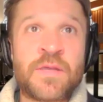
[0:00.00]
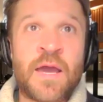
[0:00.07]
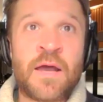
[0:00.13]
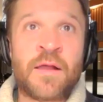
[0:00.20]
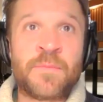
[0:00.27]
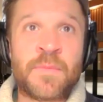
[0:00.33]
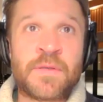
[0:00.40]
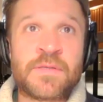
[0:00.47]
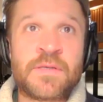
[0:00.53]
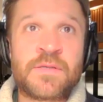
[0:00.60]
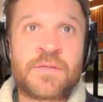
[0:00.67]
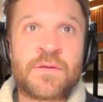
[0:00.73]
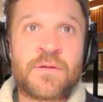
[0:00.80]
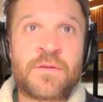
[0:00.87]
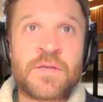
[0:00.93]
elements.
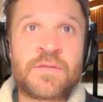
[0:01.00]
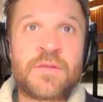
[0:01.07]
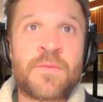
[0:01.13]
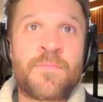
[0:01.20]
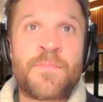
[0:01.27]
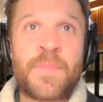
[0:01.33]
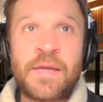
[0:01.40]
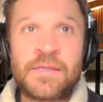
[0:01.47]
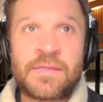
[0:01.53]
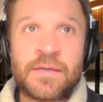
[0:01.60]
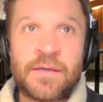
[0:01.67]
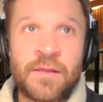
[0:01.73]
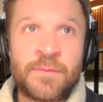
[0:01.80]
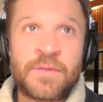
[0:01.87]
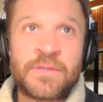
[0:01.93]
These are the basic
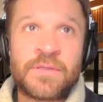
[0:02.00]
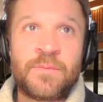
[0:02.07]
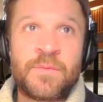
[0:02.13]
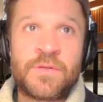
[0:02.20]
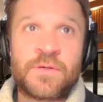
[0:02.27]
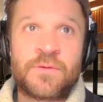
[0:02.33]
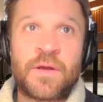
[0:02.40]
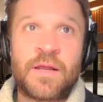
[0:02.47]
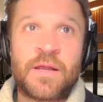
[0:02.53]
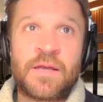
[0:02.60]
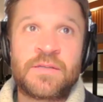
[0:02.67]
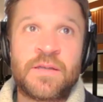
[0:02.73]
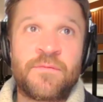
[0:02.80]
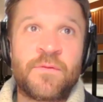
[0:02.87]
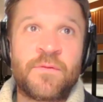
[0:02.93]
elements that a music right has
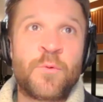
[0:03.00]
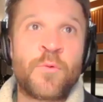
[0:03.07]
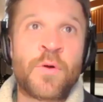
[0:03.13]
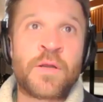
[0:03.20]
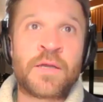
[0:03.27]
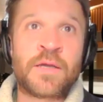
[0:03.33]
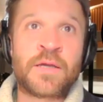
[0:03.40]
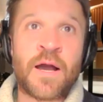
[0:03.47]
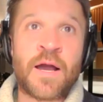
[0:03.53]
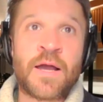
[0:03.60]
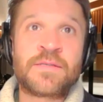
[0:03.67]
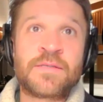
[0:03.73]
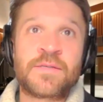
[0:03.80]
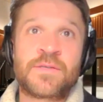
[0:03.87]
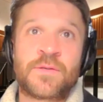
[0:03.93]
to have. Number one, it
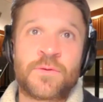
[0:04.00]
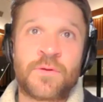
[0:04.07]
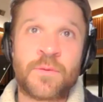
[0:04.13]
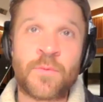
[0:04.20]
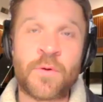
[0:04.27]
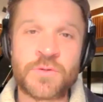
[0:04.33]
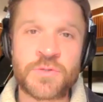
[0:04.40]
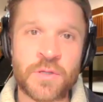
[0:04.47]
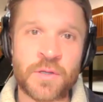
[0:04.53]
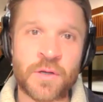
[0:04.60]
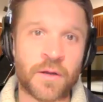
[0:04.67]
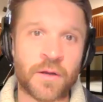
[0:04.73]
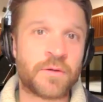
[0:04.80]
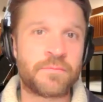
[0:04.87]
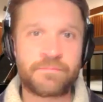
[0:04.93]
guides us through an emotional
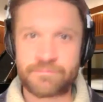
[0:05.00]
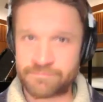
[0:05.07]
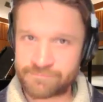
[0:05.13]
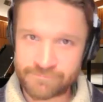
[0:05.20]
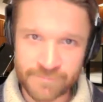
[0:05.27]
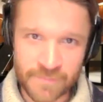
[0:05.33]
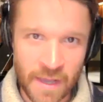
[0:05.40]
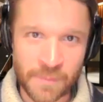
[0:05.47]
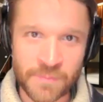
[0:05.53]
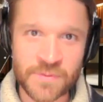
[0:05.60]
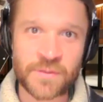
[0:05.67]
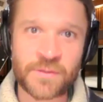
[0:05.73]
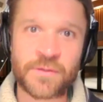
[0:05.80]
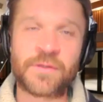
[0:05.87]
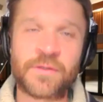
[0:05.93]
arc.
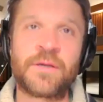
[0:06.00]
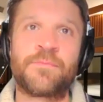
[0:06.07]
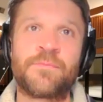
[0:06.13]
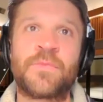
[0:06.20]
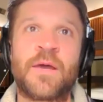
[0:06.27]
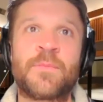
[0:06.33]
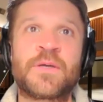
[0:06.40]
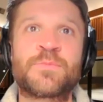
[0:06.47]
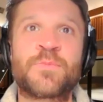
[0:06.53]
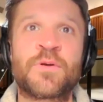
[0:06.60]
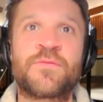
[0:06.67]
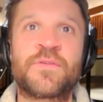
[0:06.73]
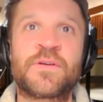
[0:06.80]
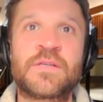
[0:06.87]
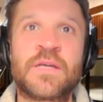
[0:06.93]
Absolutely. That makes
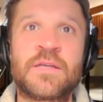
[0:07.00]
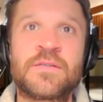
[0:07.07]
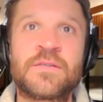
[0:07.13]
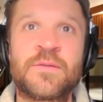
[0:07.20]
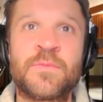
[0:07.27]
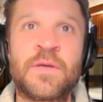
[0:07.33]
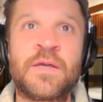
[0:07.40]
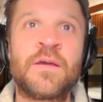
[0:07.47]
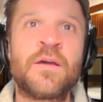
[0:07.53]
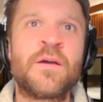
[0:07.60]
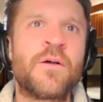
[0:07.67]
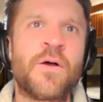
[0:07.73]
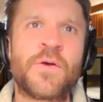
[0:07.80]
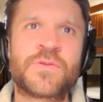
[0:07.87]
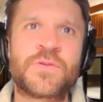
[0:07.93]
perfect sense to me.
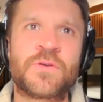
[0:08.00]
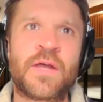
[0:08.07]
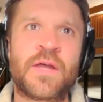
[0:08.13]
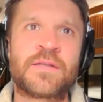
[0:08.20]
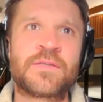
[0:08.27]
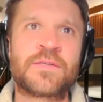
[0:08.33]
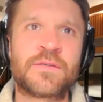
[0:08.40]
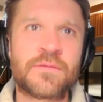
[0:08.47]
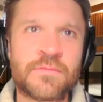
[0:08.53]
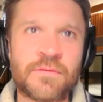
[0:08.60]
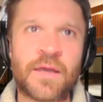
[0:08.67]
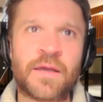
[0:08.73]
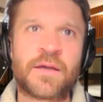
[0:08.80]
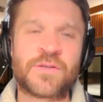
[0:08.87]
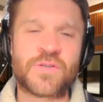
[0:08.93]
Also, that's
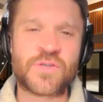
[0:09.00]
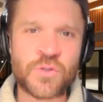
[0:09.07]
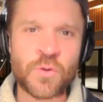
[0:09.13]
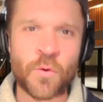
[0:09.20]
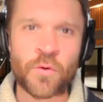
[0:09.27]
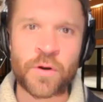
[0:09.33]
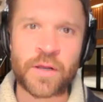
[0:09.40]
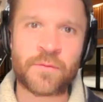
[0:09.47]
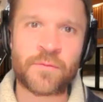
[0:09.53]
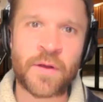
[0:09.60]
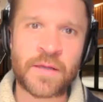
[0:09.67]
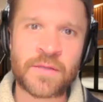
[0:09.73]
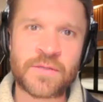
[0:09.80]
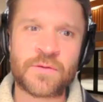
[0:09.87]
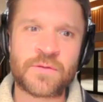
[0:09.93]
like a story,
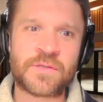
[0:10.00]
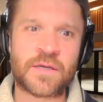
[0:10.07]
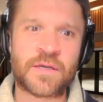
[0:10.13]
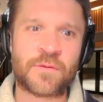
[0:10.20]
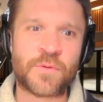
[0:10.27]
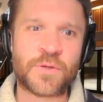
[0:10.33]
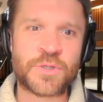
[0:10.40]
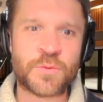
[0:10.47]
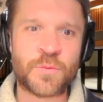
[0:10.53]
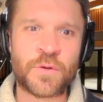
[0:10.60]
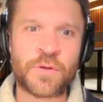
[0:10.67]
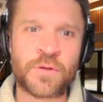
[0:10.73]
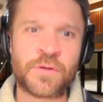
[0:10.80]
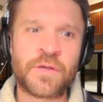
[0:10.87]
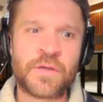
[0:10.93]
right? So it's like a
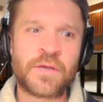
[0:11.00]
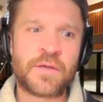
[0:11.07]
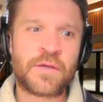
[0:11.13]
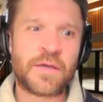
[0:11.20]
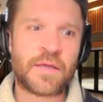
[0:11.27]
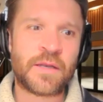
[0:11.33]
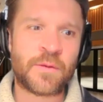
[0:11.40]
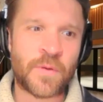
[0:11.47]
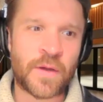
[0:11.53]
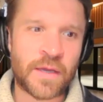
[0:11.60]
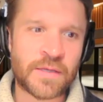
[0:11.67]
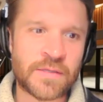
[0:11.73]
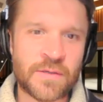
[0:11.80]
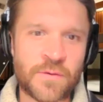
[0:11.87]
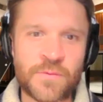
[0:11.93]
ritual in a way,
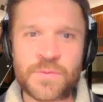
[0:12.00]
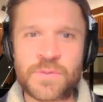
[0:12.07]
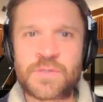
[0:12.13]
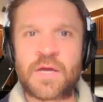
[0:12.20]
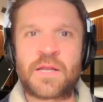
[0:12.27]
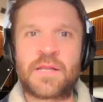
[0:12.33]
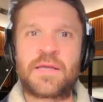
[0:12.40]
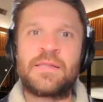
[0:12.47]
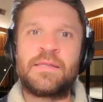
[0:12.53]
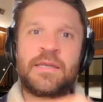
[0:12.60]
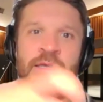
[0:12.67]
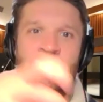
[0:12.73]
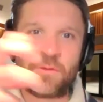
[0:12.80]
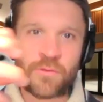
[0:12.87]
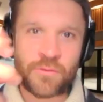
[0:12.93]
is almost kind of like
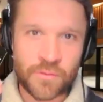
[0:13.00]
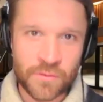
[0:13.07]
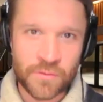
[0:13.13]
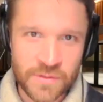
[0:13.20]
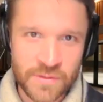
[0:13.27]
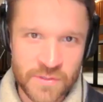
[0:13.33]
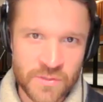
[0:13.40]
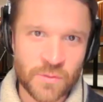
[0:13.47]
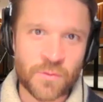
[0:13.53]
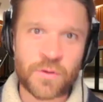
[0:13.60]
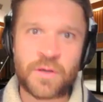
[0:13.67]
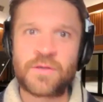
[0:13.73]
leading you through this story. A